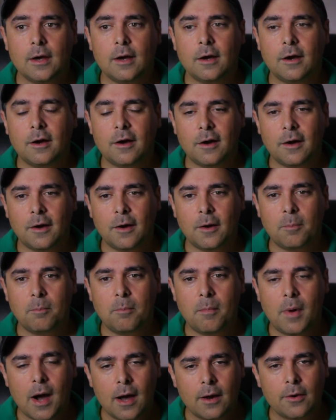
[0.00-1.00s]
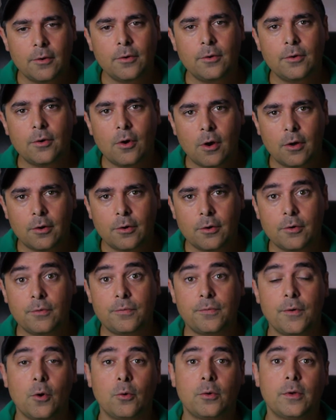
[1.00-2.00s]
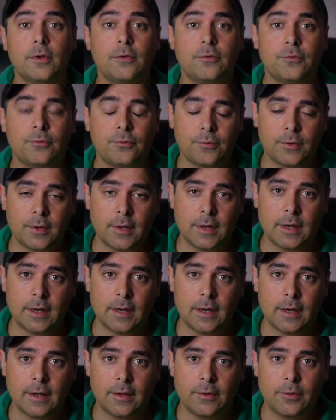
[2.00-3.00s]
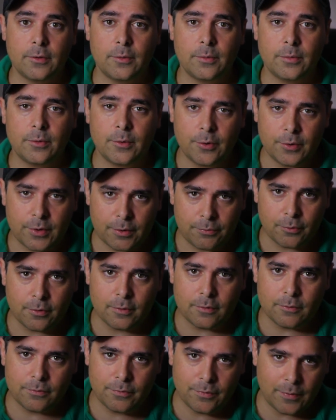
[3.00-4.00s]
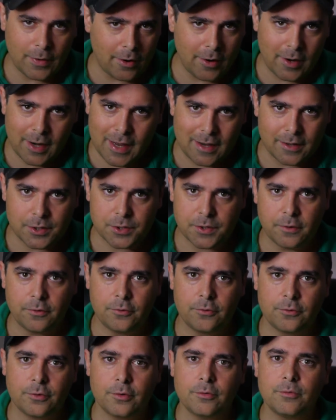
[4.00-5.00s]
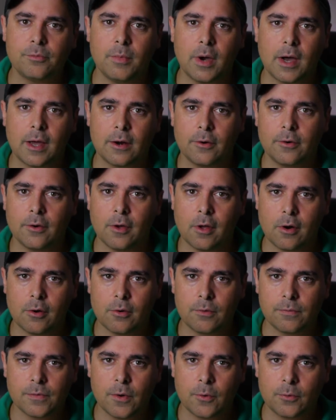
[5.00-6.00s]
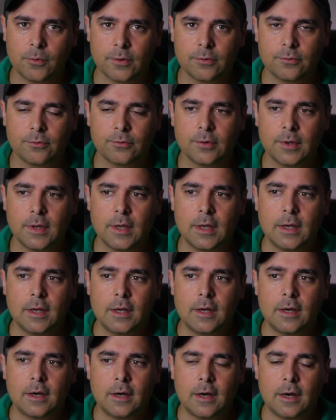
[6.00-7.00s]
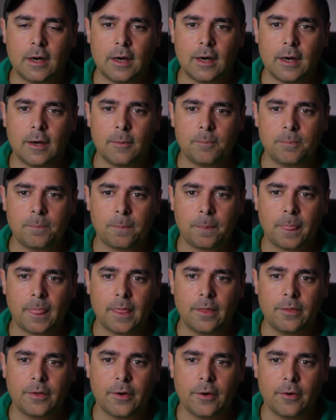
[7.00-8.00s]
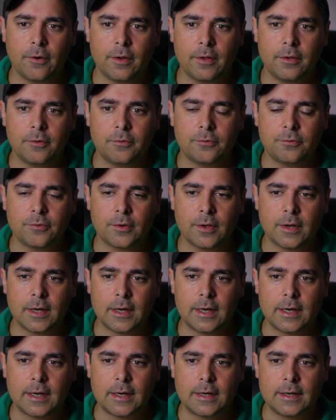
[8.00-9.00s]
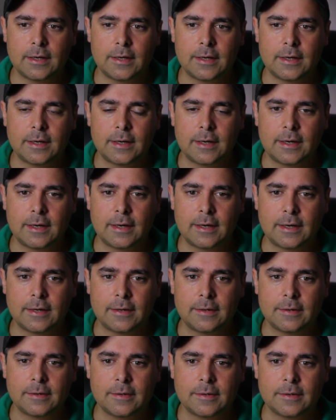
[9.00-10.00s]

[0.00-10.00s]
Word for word: Uh, modern autofocus, uh, there, there, are different variations of modern autofocus. Um, there is uh, uh,